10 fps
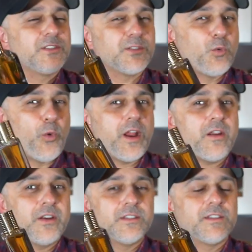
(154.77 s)

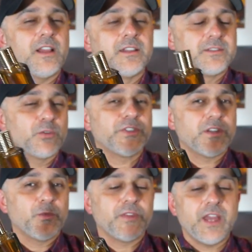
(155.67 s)
Square is
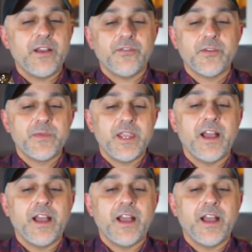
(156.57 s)
associated with that for me.